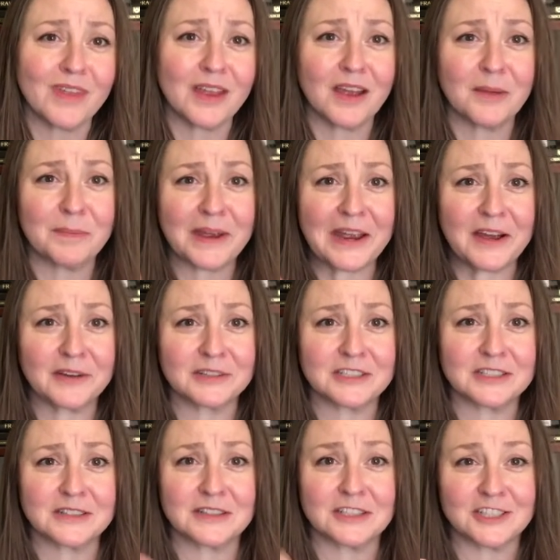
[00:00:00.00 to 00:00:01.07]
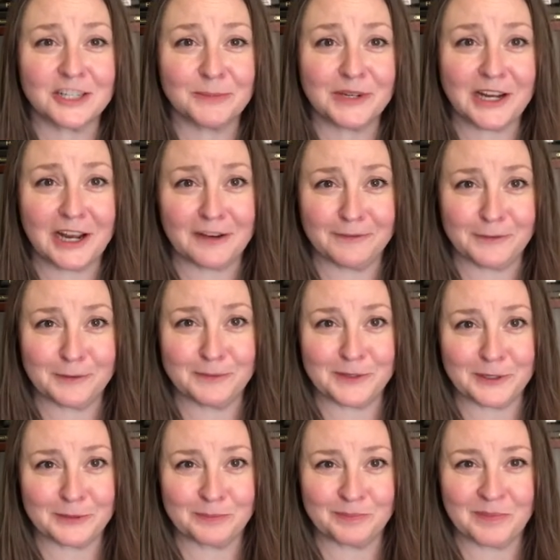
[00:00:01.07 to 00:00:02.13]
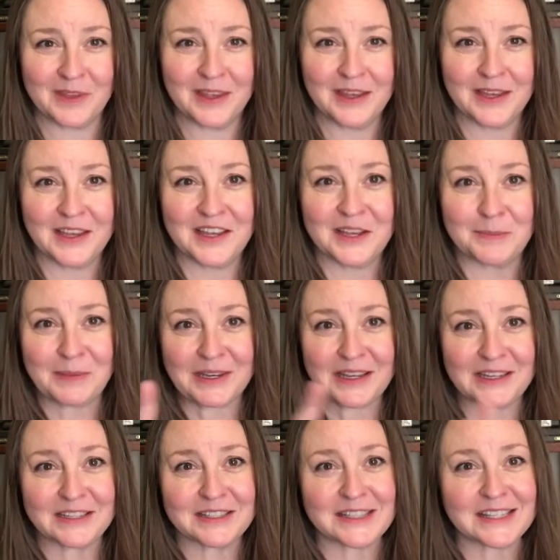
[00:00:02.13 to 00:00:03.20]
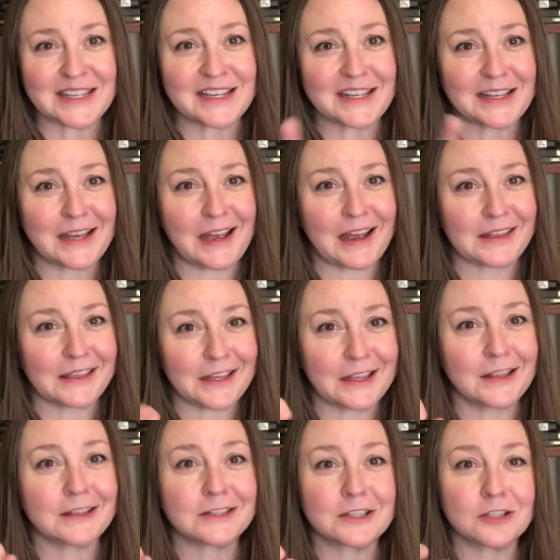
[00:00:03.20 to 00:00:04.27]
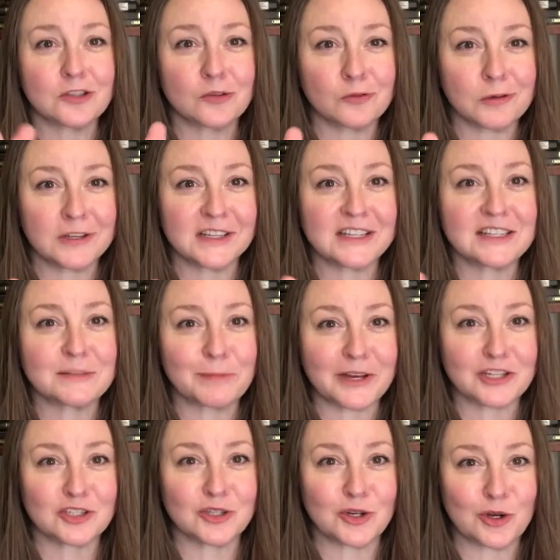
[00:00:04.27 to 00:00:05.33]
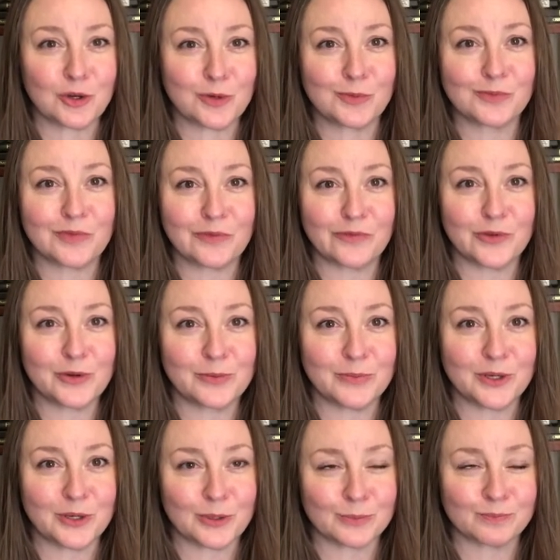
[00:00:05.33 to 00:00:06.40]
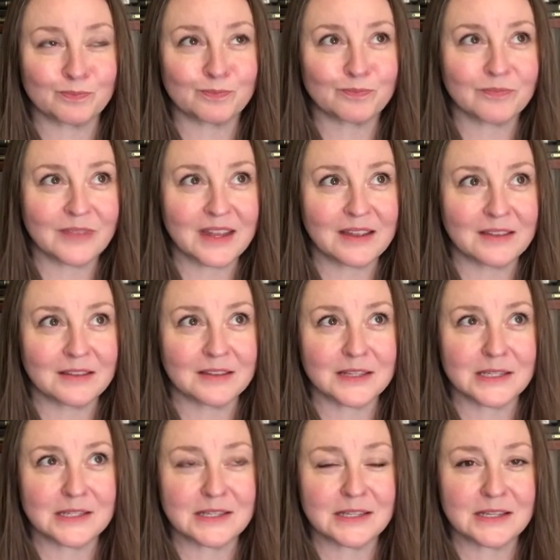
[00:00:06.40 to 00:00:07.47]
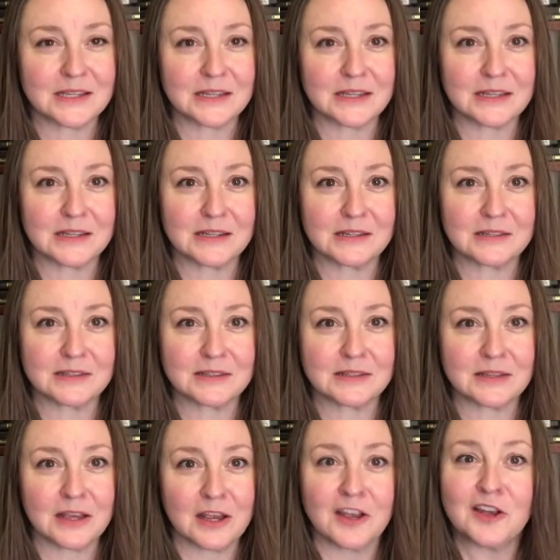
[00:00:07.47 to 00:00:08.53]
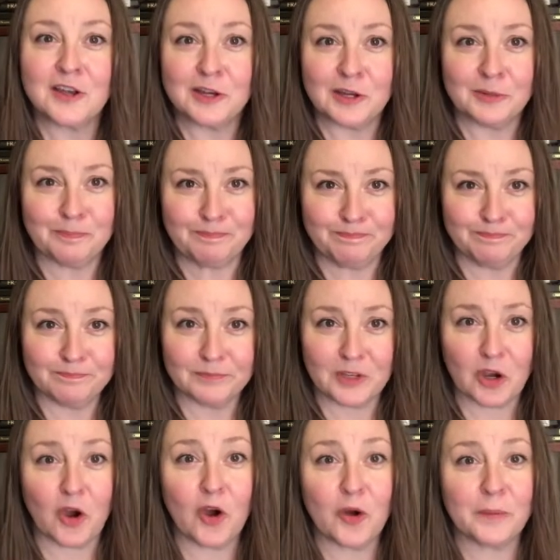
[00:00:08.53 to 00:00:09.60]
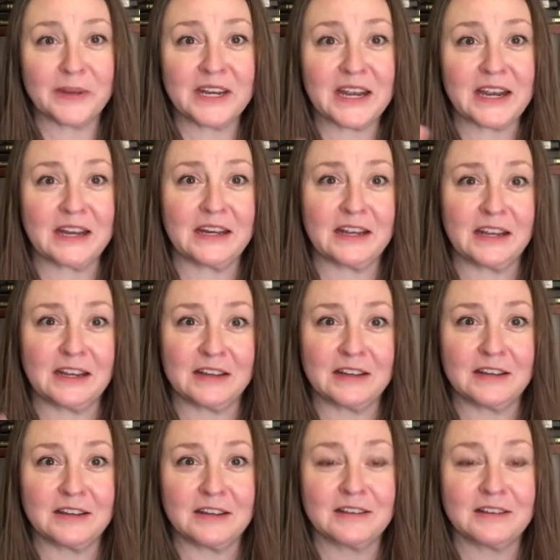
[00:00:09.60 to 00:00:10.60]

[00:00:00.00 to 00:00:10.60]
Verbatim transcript: about the Gemini full moon, because I think this is a really special full moon. This is culminating